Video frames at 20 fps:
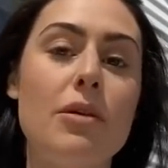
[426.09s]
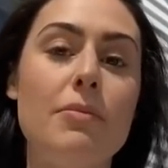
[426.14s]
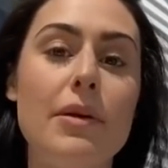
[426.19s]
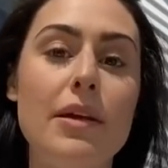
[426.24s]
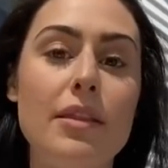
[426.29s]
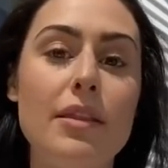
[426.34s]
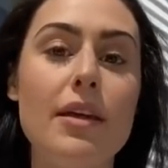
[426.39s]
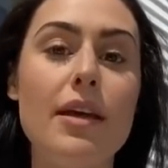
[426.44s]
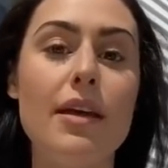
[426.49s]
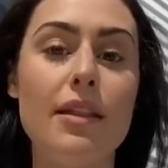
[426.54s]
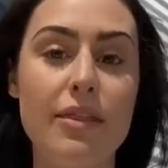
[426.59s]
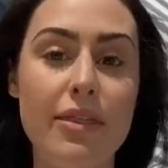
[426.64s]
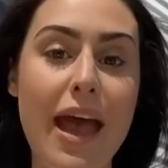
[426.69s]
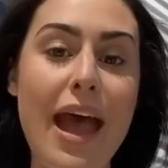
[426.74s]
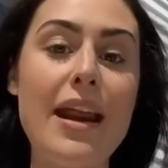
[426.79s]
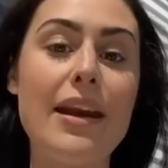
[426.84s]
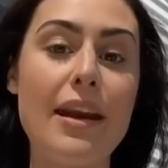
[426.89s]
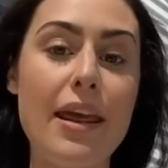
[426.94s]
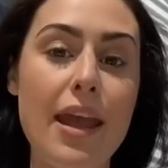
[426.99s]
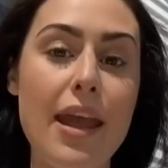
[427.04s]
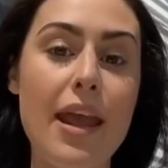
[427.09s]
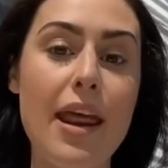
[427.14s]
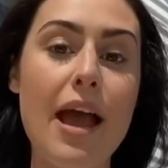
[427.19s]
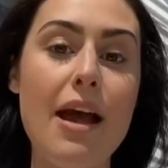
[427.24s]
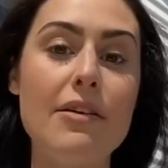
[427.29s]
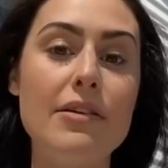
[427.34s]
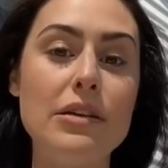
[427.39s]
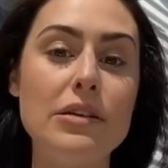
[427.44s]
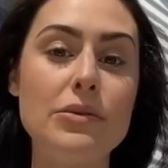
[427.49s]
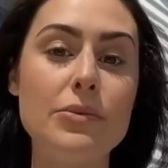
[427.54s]
but that night
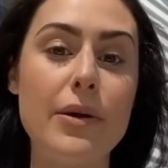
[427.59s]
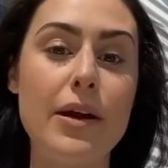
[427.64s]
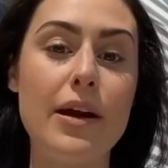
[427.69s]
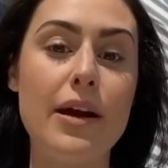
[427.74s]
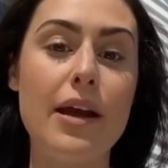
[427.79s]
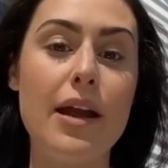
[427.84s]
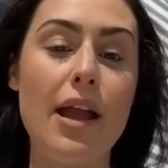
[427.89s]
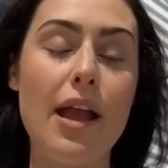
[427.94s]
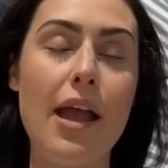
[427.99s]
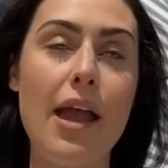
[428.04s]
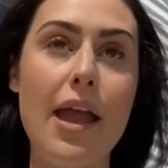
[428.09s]
I was wearing